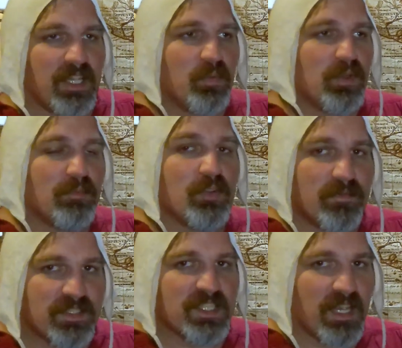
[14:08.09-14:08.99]
It will
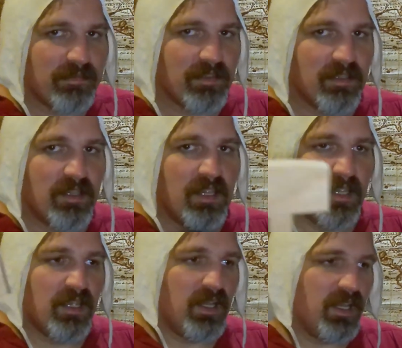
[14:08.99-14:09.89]
move stuff.
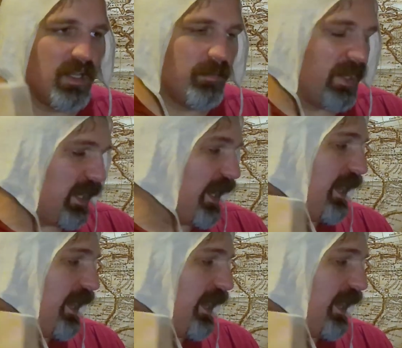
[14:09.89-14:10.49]
And I